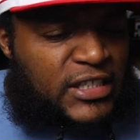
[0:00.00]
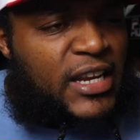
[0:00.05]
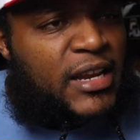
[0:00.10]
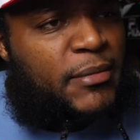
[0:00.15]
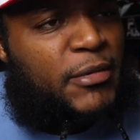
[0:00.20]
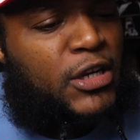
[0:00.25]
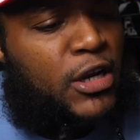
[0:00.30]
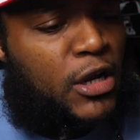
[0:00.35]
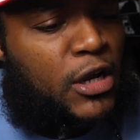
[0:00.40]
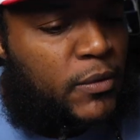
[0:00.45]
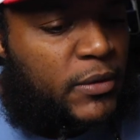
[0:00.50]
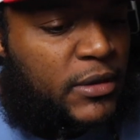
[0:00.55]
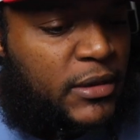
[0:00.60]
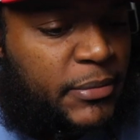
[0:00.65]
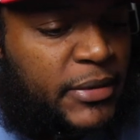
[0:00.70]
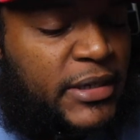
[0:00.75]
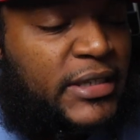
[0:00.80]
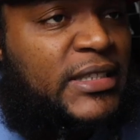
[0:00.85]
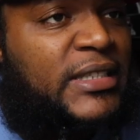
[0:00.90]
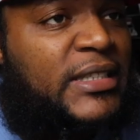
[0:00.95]
just let me know what the
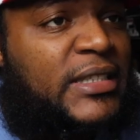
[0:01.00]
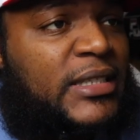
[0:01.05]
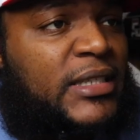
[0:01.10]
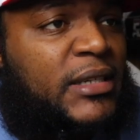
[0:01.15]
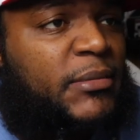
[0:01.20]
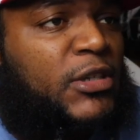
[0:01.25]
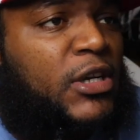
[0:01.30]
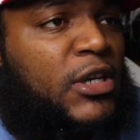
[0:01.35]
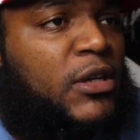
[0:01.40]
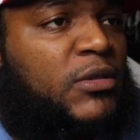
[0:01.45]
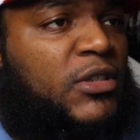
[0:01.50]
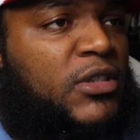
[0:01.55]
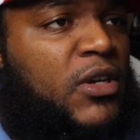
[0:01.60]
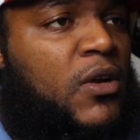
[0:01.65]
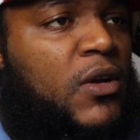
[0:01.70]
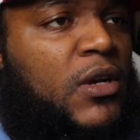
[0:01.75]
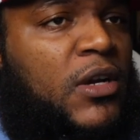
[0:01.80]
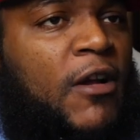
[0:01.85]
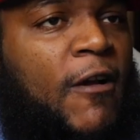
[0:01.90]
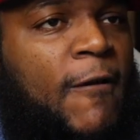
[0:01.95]
business is. Let me know what's
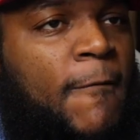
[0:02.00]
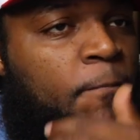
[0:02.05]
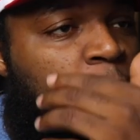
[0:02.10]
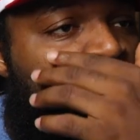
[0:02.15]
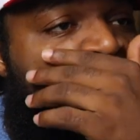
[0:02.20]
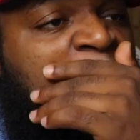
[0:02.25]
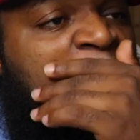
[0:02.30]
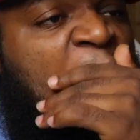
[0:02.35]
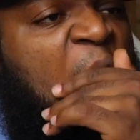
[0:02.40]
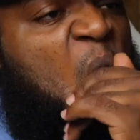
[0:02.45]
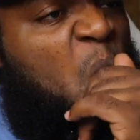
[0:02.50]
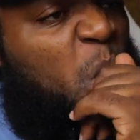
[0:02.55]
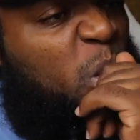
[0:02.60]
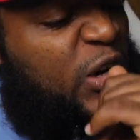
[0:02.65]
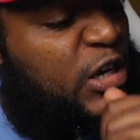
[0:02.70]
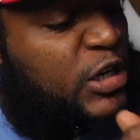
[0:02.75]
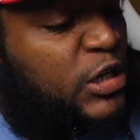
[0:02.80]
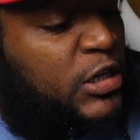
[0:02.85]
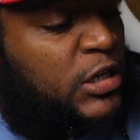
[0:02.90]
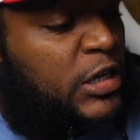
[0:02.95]
going on.
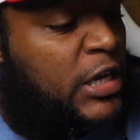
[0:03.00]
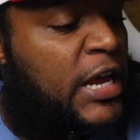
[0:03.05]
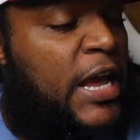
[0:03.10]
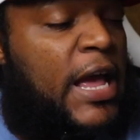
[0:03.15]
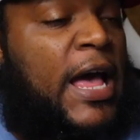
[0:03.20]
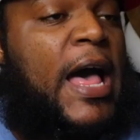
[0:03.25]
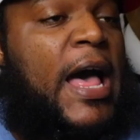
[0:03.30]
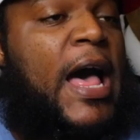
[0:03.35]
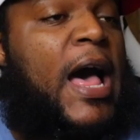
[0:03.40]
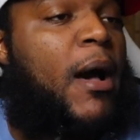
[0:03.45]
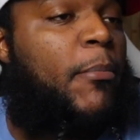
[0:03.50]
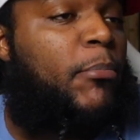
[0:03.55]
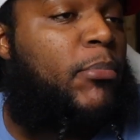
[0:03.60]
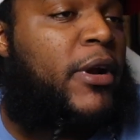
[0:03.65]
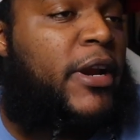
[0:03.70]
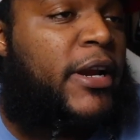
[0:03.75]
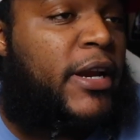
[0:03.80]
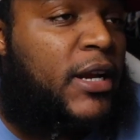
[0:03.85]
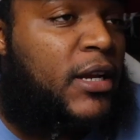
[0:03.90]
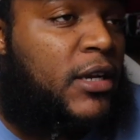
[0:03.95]
Well, look, I
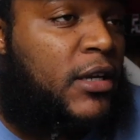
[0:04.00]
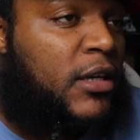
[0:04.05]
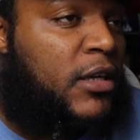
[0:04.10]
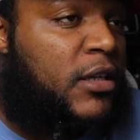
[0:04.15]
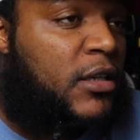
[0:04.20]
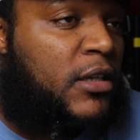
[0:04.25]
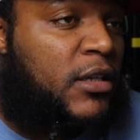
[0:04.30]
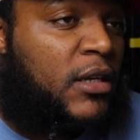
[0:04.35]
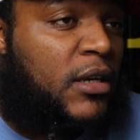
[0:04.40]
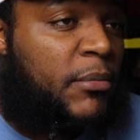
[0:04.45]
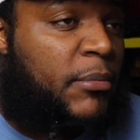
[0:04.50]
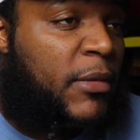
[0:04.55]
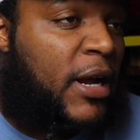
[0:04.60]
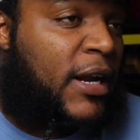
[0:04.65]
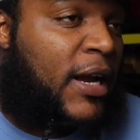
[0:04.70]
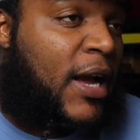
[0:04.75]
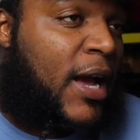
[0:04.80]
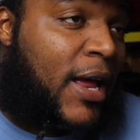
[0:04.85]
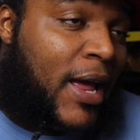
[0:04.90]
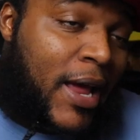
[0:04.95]
bring it, uh,
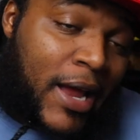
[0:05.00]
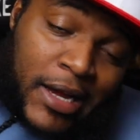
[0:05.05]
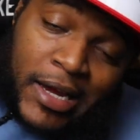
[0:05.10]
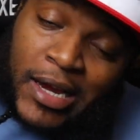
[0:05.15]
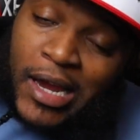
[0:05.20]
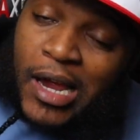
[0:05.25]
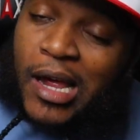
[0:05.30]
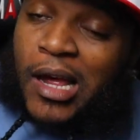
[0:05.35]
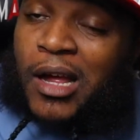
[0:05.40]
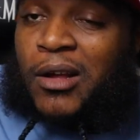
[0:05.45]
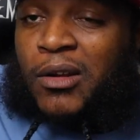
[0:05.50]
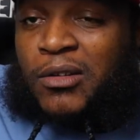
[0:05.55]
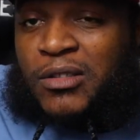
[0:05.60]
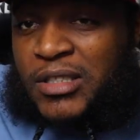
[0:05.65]
I got a cal